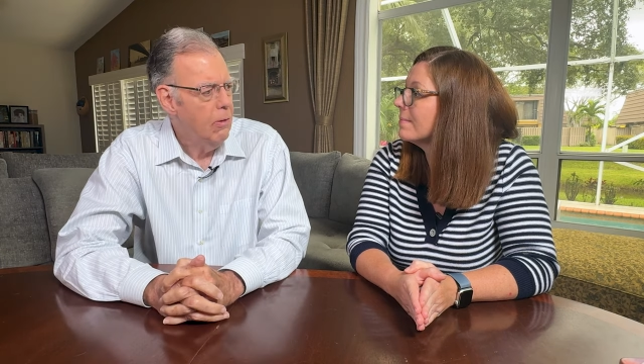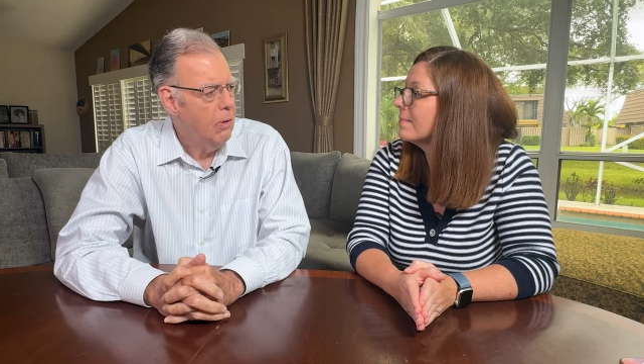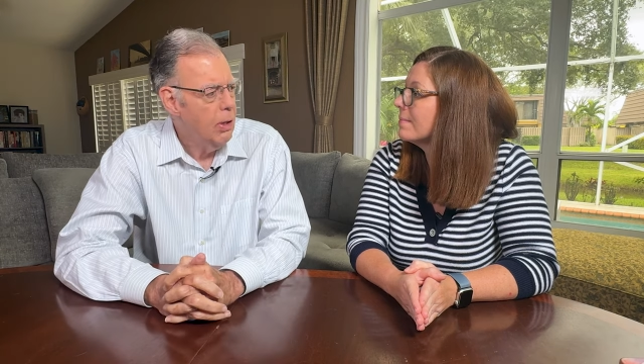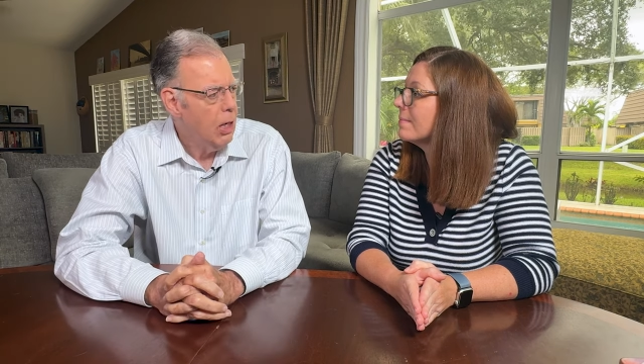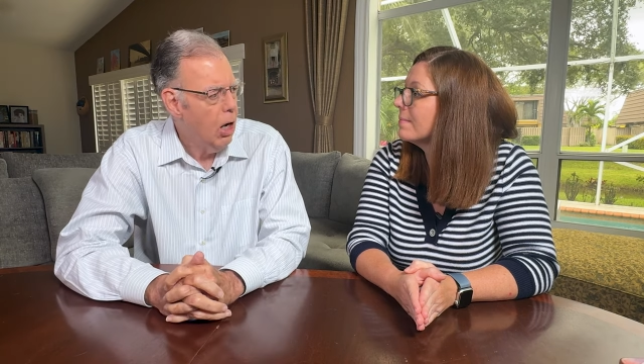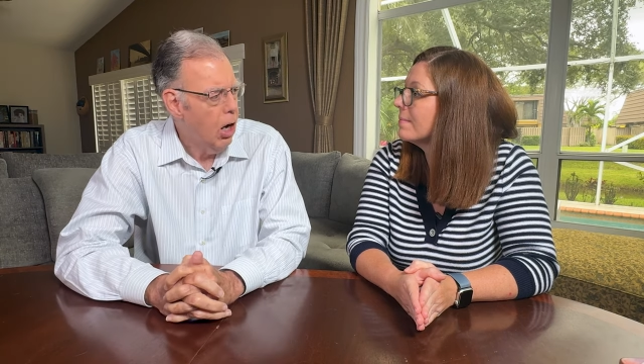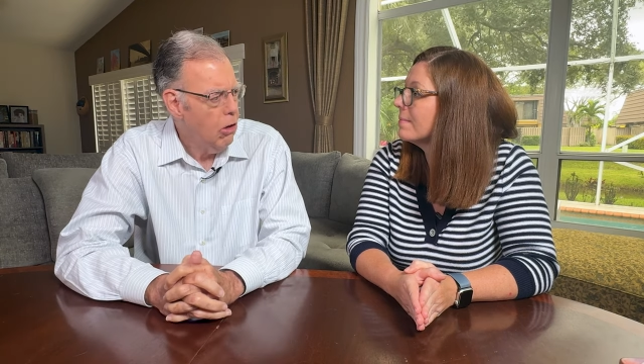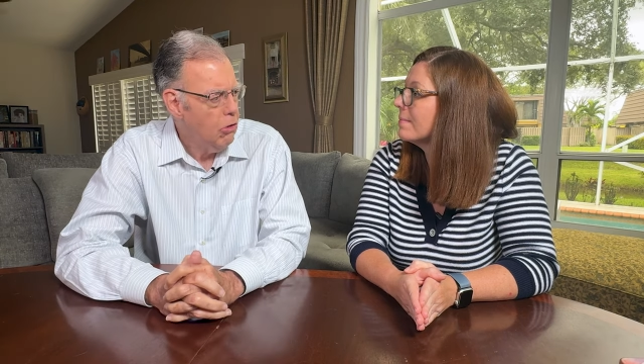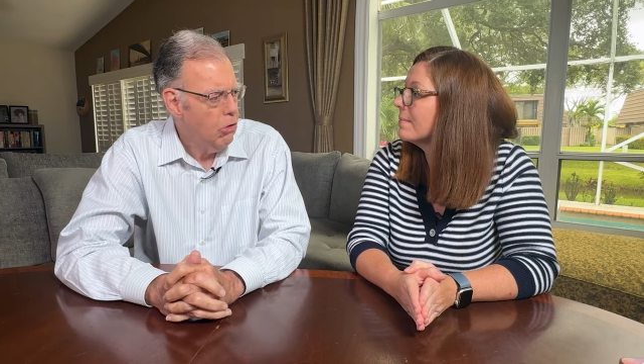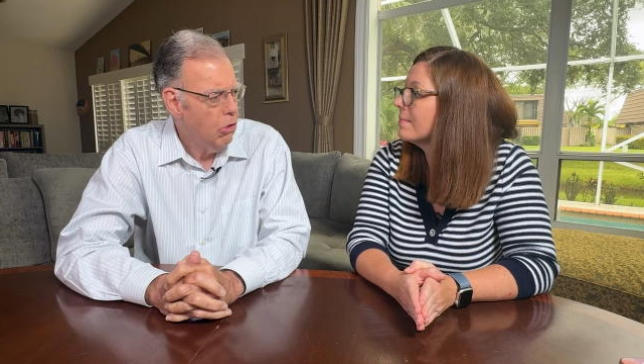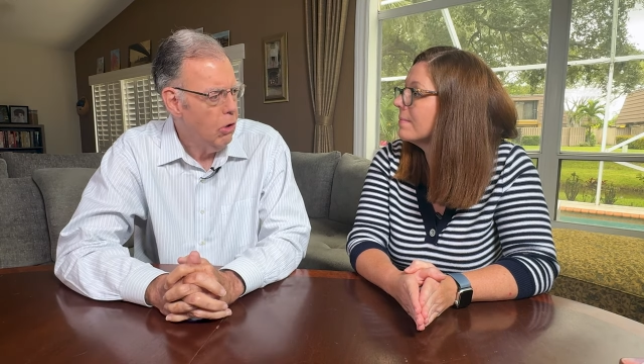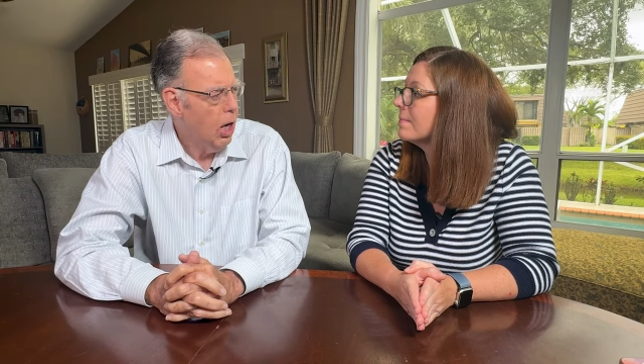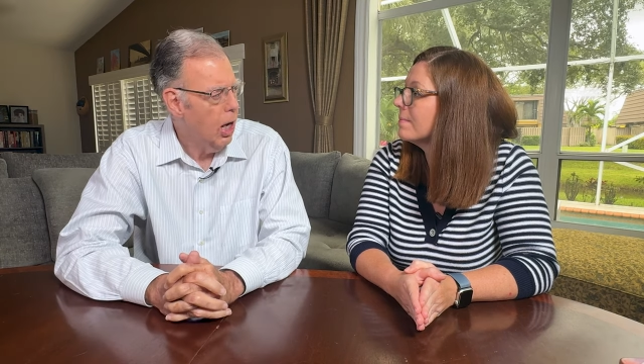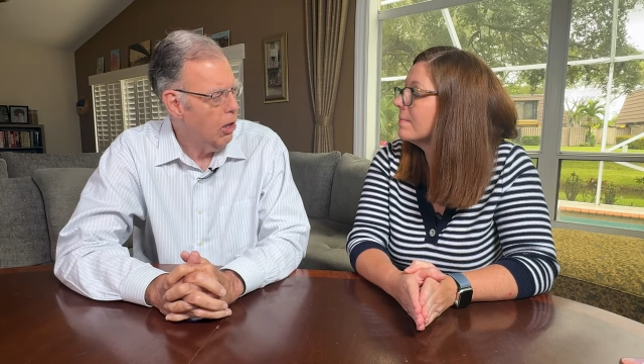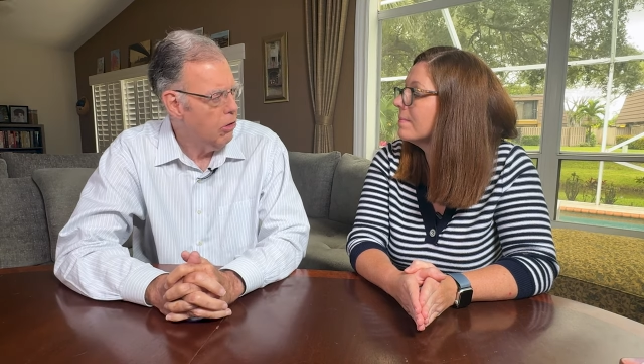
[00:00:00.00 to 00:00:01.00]
what also
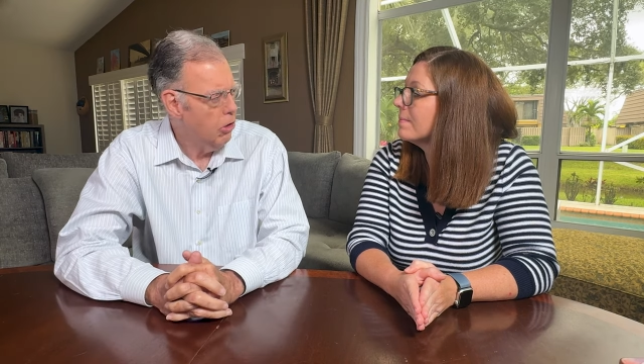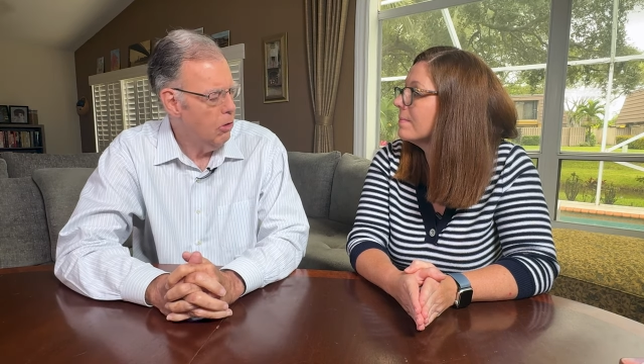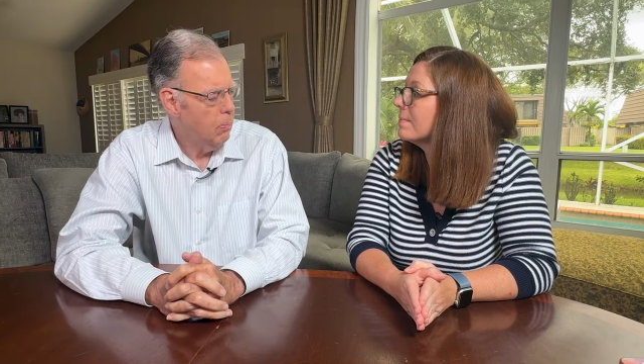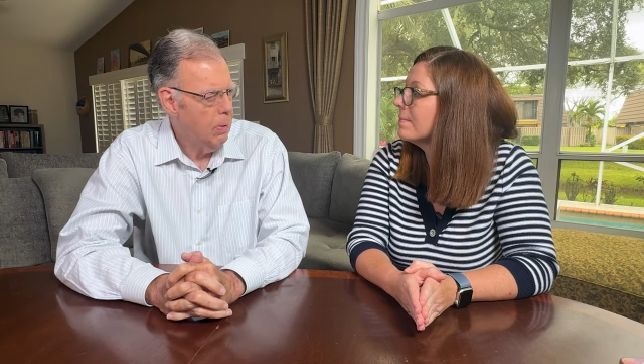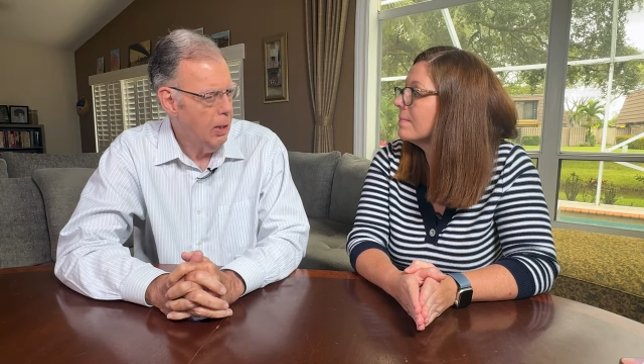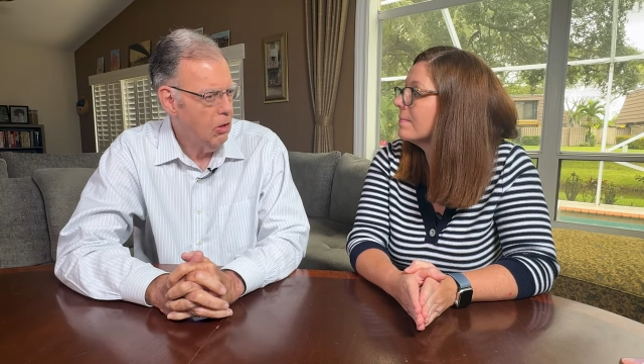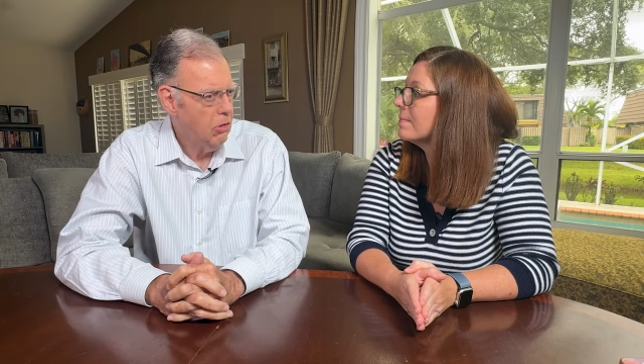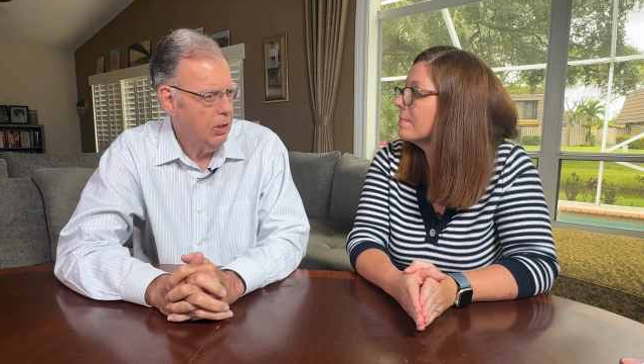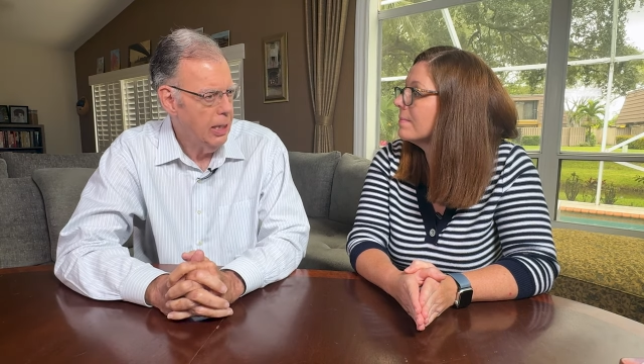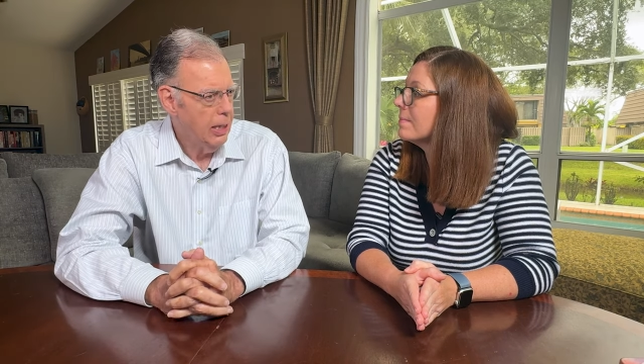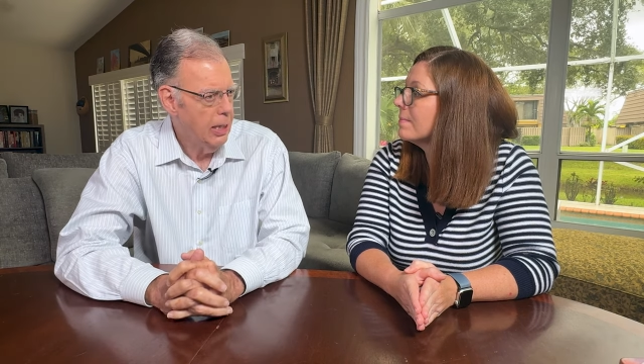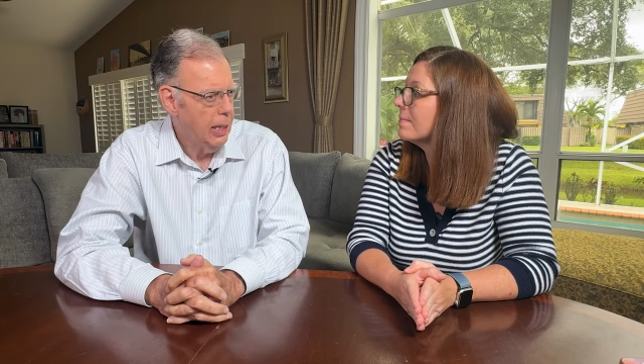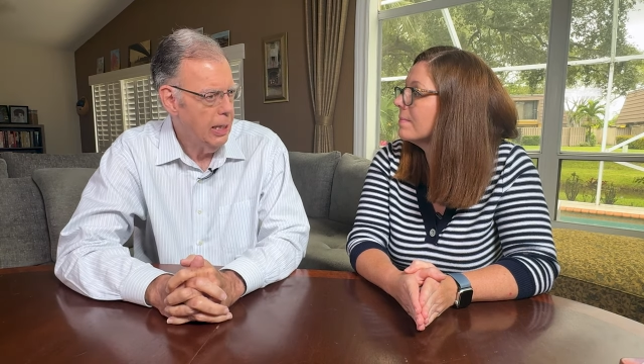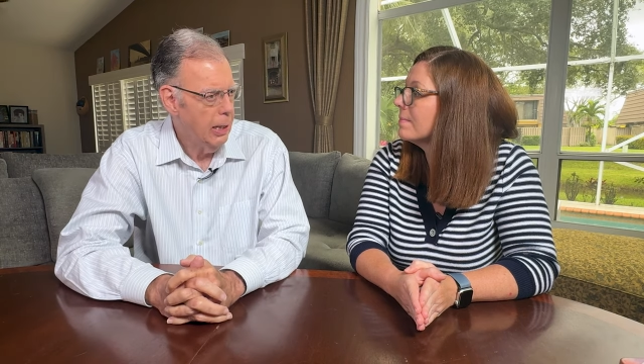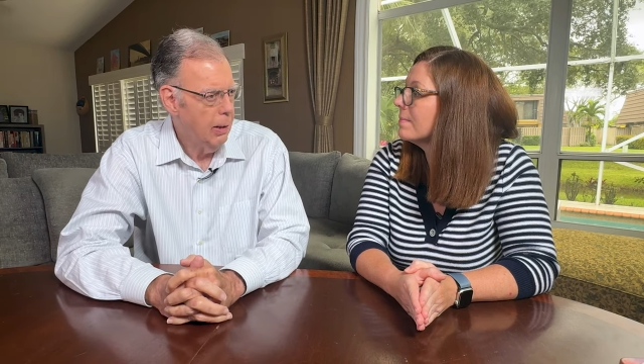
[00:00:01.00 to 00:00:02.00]
causes basically
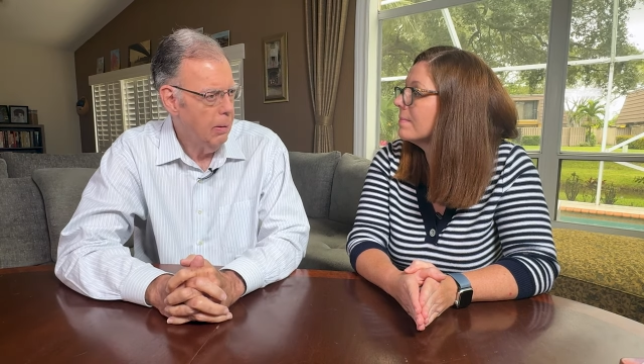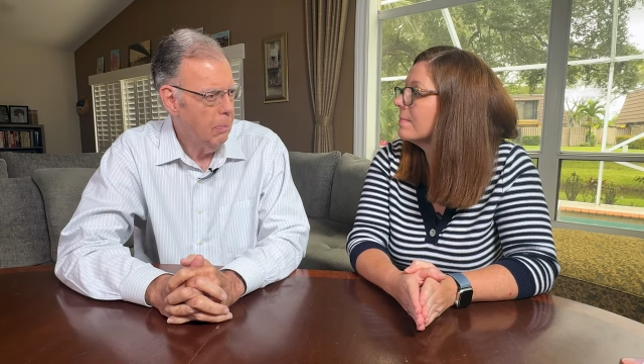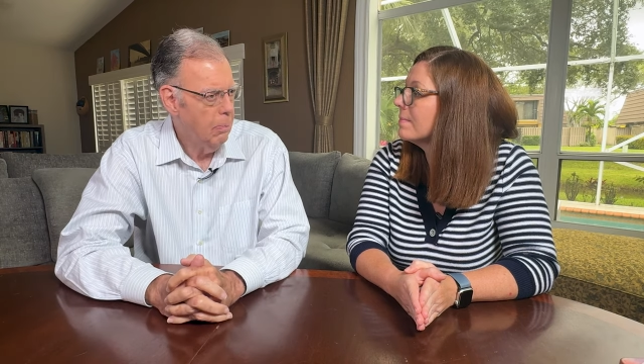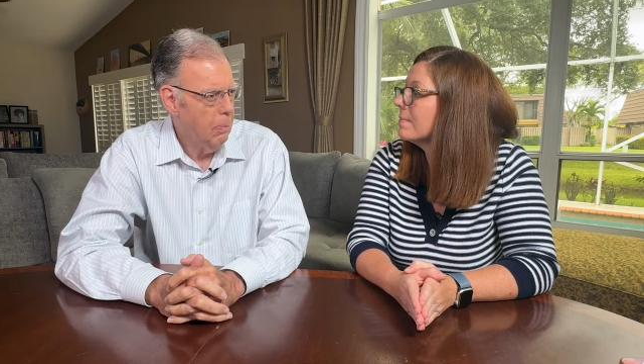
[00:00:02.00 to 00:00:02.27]
the uh,